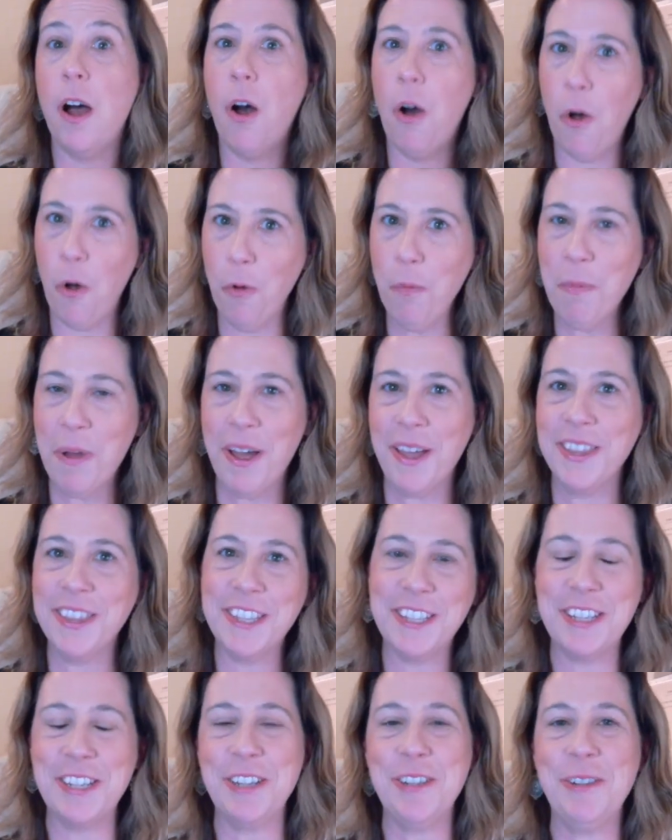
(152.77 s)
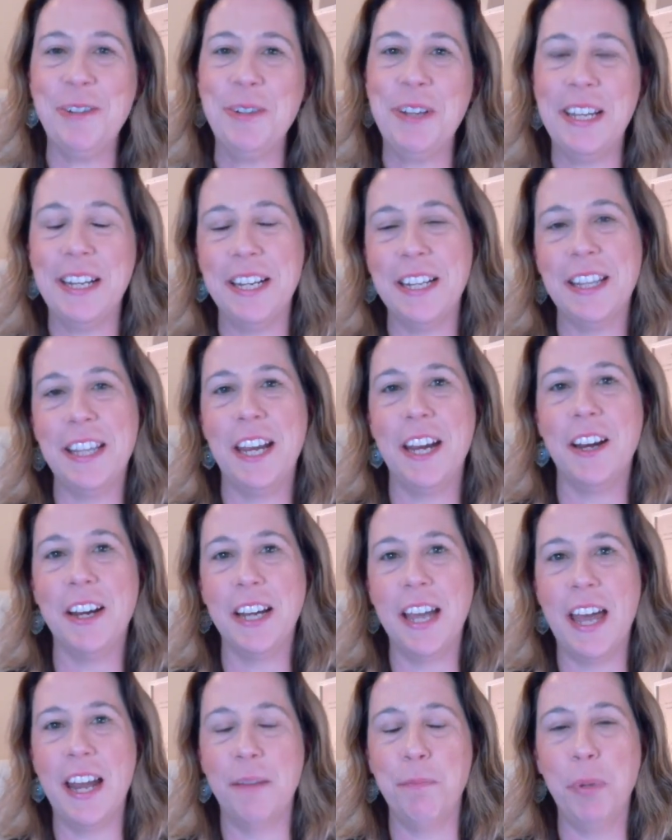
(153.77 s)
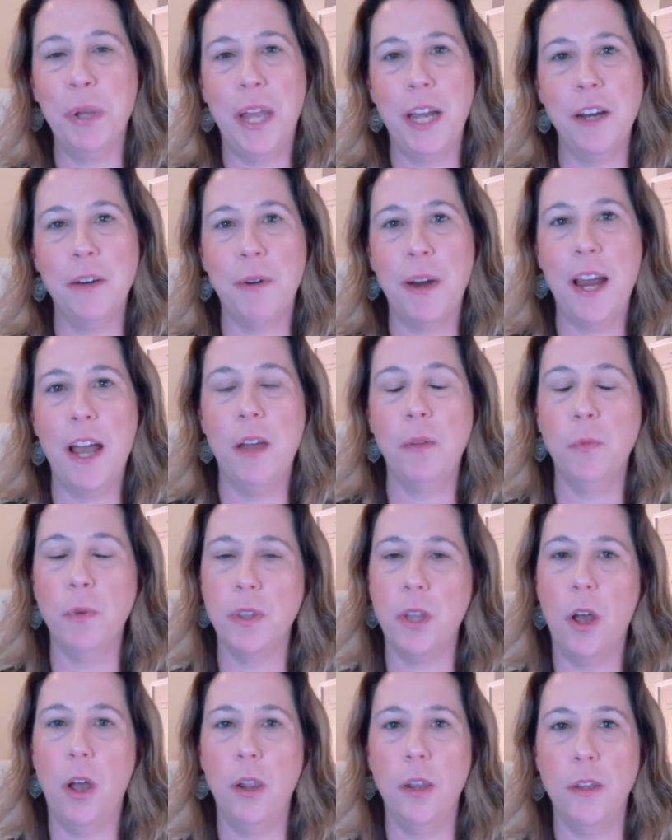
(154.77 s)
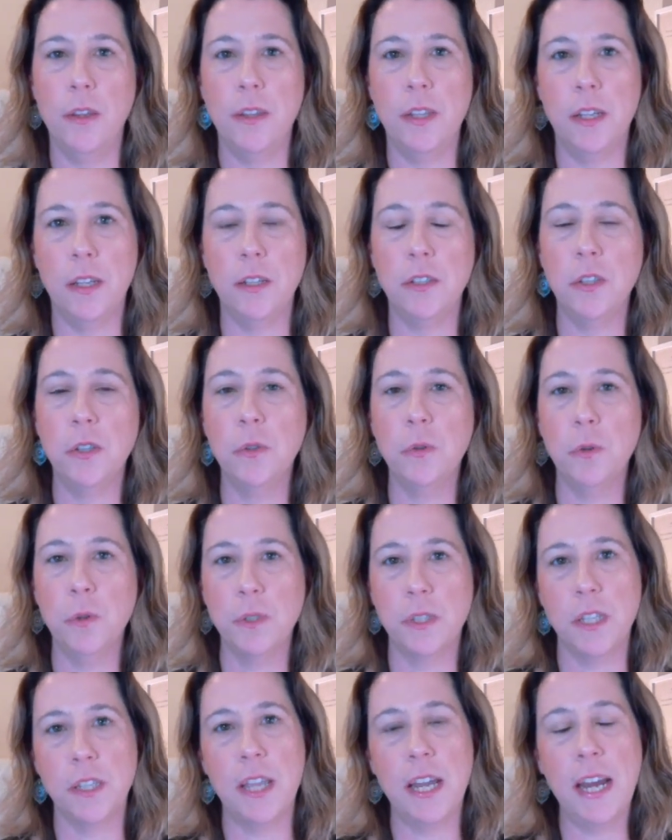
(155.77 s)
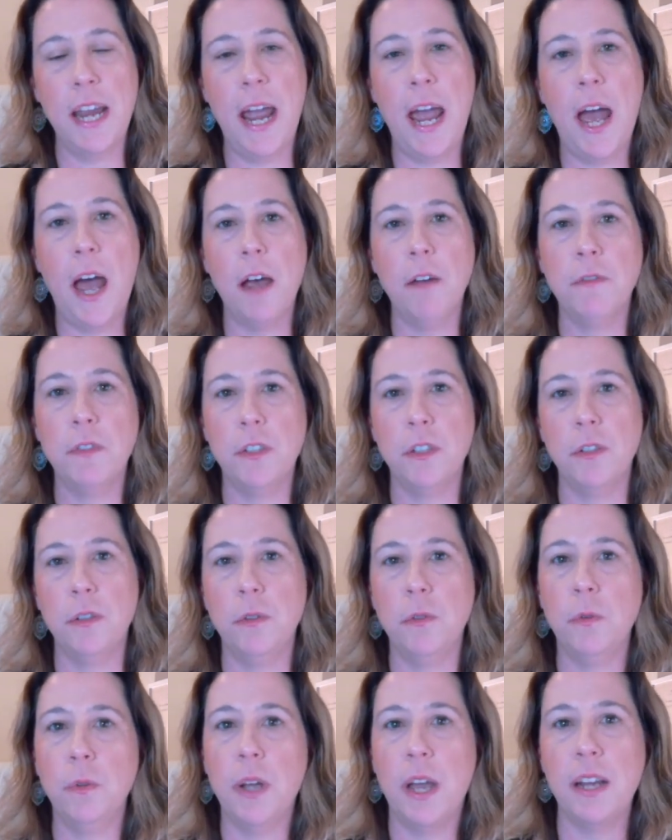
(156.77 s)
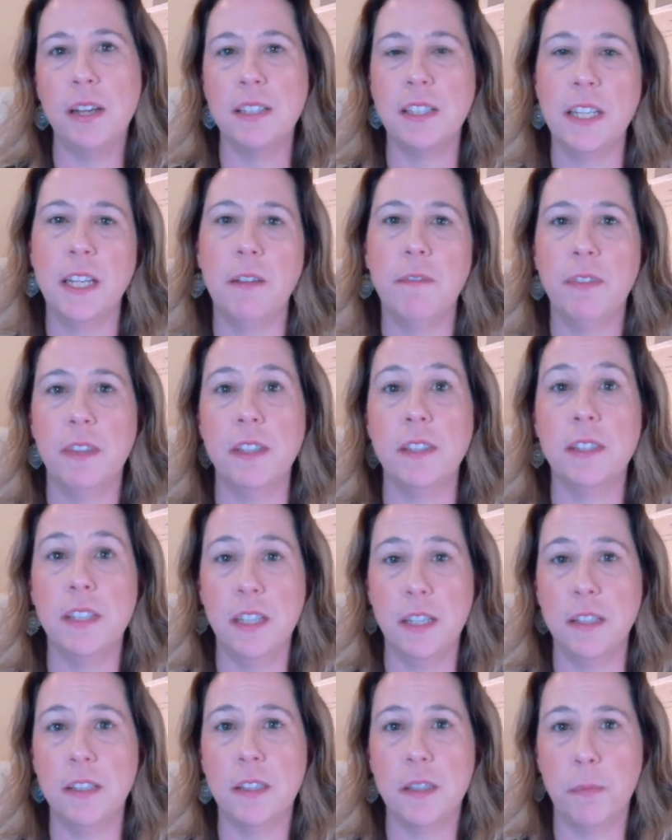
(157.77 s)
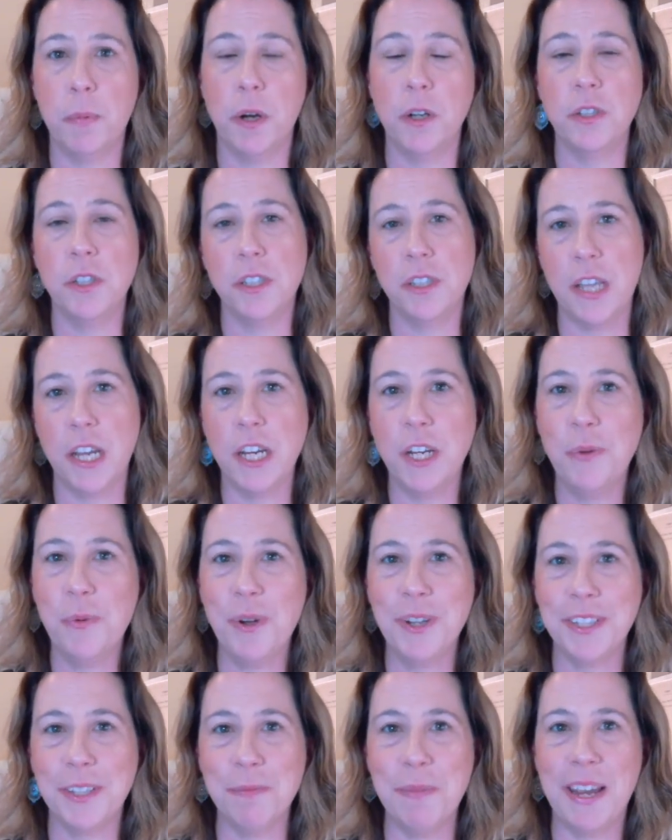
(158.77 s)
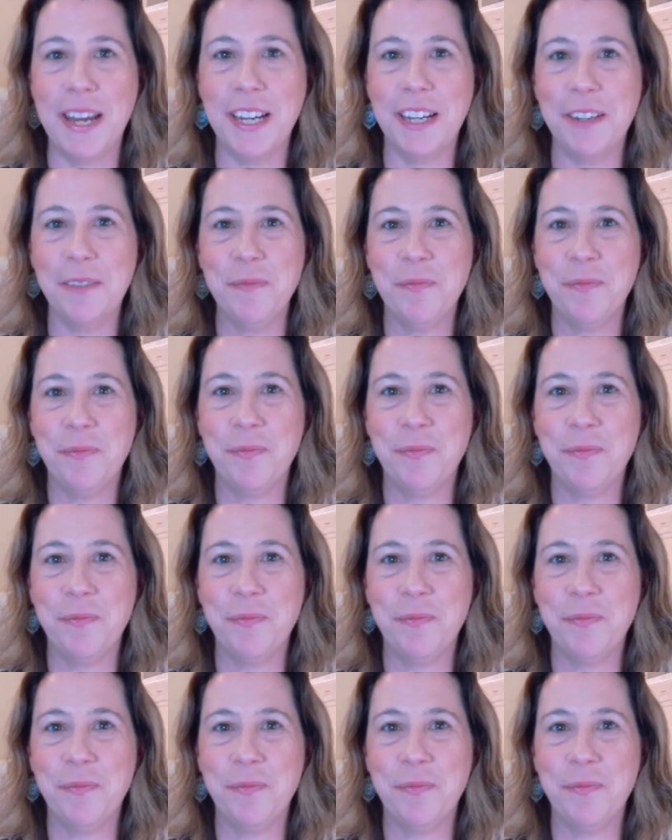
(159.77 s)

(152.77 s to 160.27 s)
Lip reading: a whole month to get in there and kind of play around with all of the tools that they have to kind of see if this is the purchase that you want to make.